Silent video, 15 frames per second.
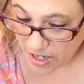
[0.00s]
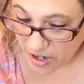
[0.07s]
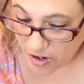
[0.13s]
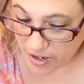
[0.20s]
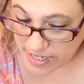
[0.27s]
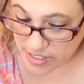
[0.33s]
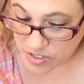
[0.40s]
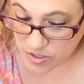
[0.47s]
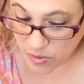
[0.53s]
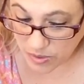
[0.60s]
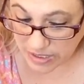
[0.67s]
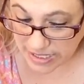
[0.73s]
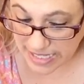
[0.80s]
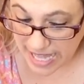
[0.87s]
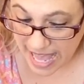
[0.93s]
All right, so
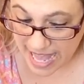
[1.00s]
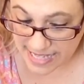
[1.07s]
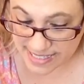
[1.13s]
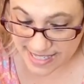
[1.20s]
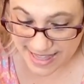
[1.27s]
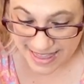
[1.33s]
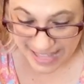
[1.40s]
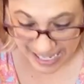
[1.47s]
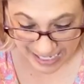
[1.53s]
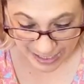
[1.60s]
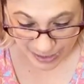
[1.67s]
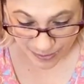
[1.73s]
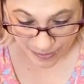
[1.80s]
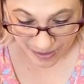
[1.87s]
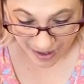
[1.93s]

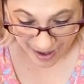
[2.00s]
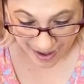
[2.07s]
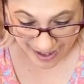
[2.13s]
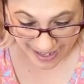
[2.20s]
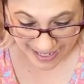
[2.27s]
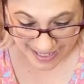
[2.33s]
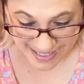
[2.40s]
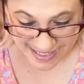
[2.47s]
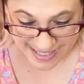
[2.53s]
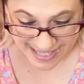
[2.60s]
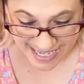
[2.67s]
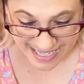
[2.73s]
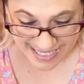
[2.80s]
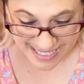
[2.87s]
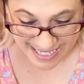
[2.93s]
thank you guys.
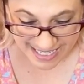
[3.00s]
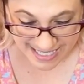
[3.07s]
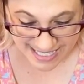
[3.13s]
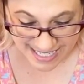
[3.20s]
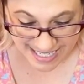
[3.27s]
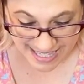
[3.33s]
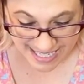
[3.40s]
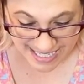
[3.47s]
Thanks, Nancy.